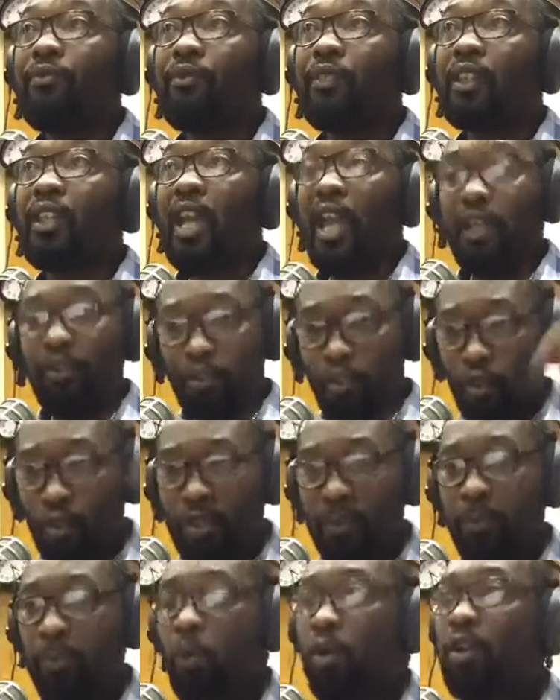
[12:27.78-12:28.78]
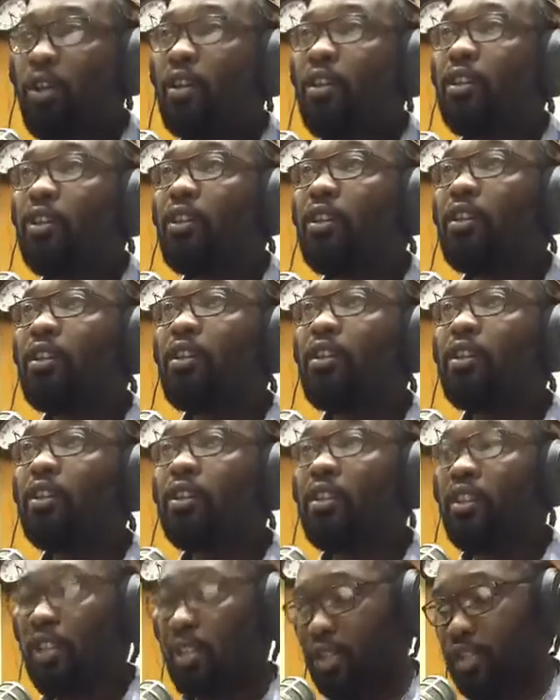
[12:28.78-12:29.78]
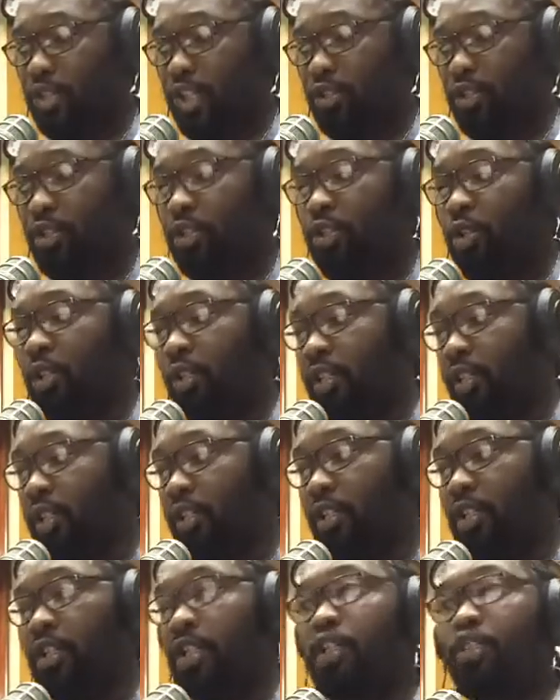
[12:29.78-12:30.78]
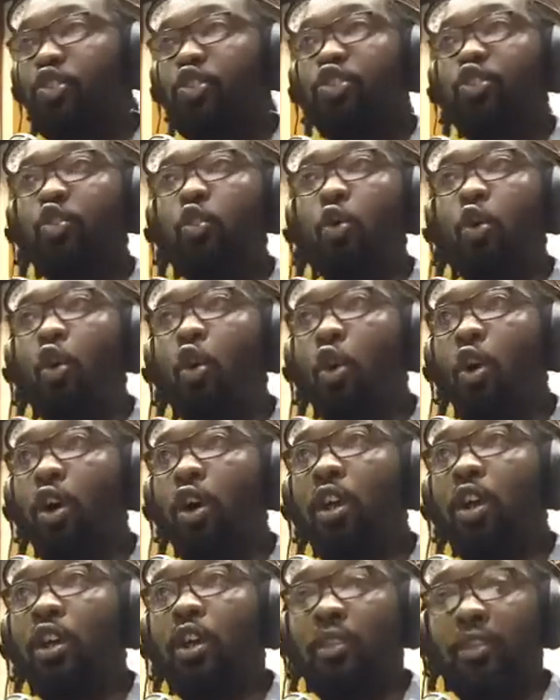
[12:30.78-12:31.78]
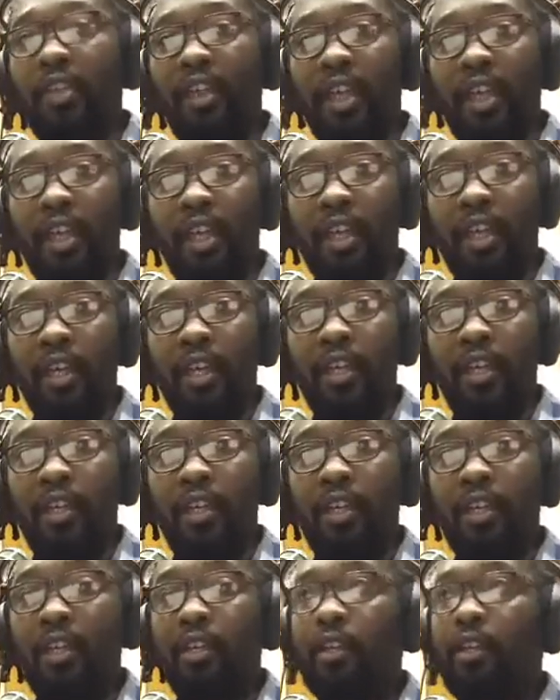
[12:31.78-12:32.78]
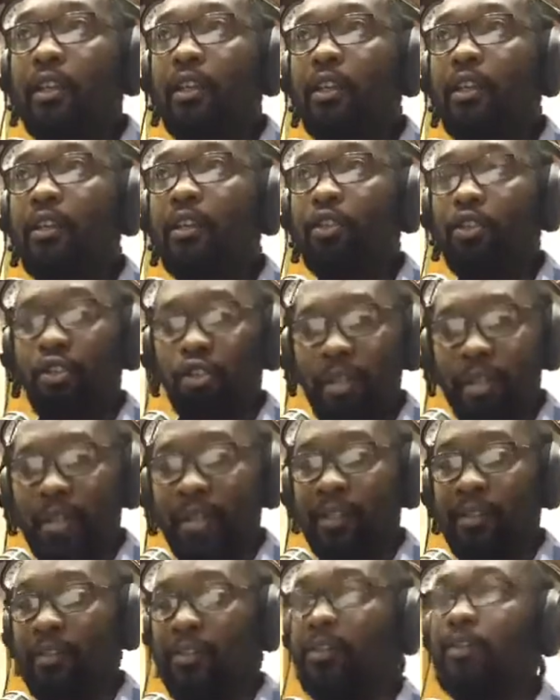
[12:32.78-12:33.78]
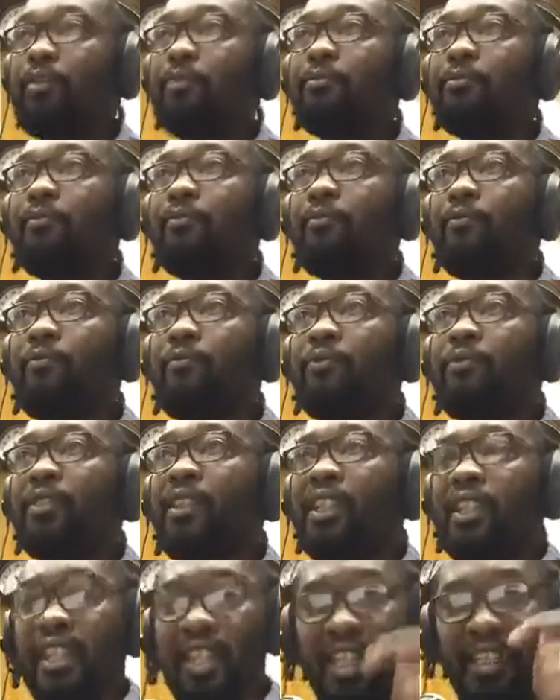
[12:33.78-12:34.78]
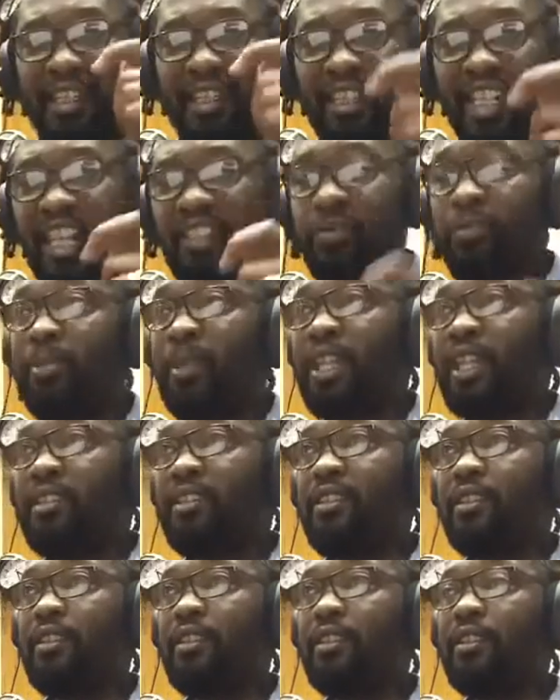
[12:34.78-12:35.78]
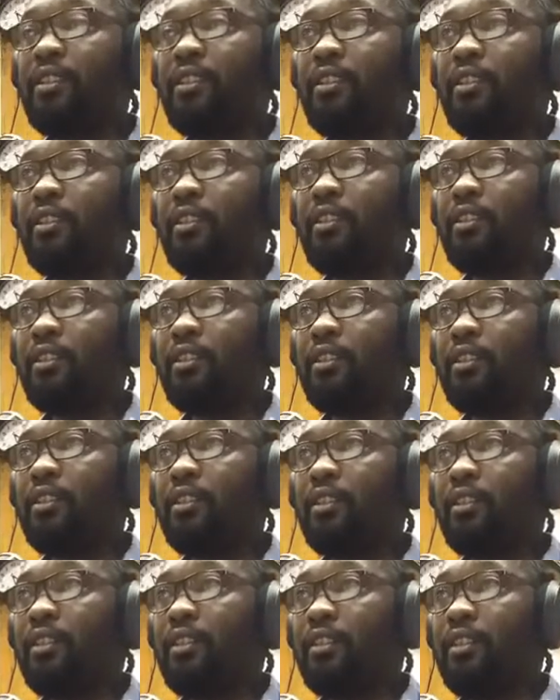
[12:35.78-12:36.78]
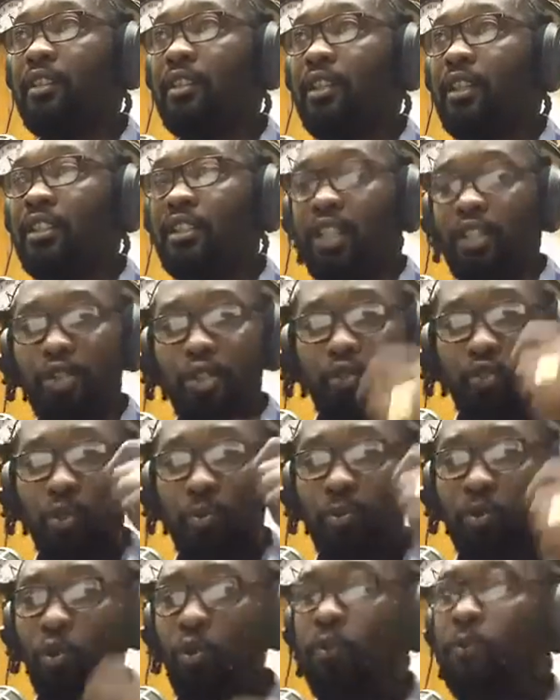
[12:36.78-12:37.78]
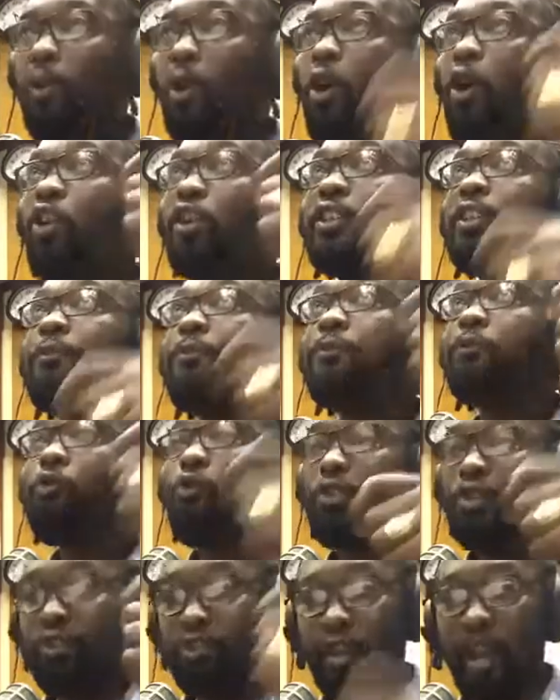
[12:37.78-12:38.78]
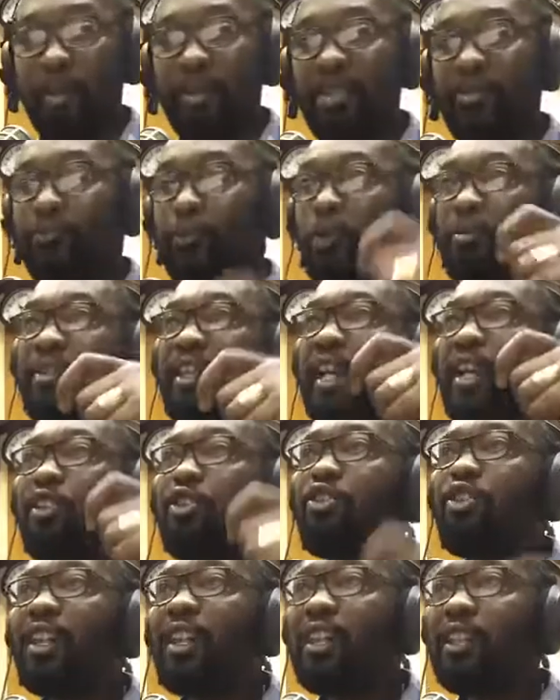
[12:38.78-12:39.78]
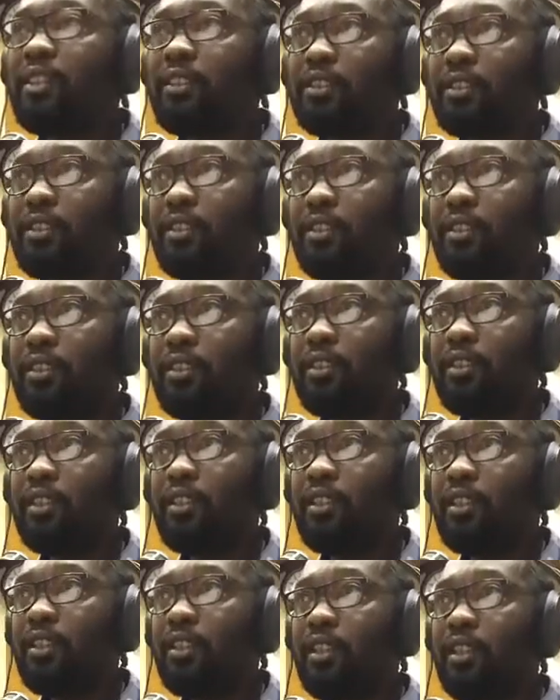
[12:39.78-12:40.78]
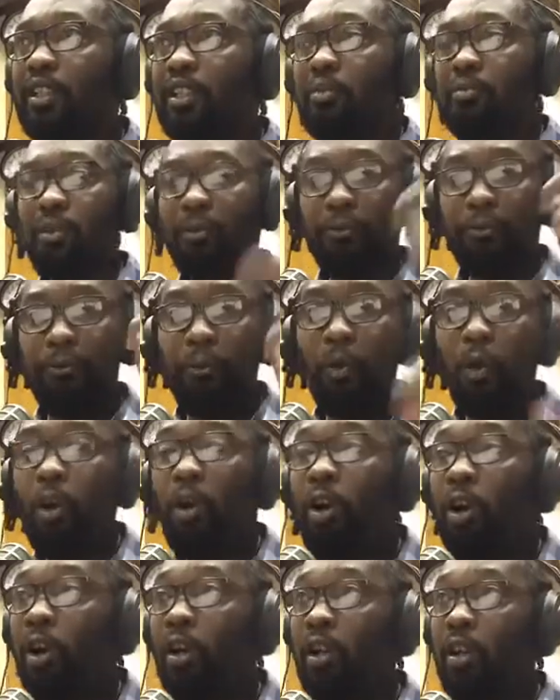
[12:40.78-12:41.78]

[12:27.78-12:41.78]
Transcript: and roast pork, they should store their grills in a safe place. They should remove all the food scraps from their grills before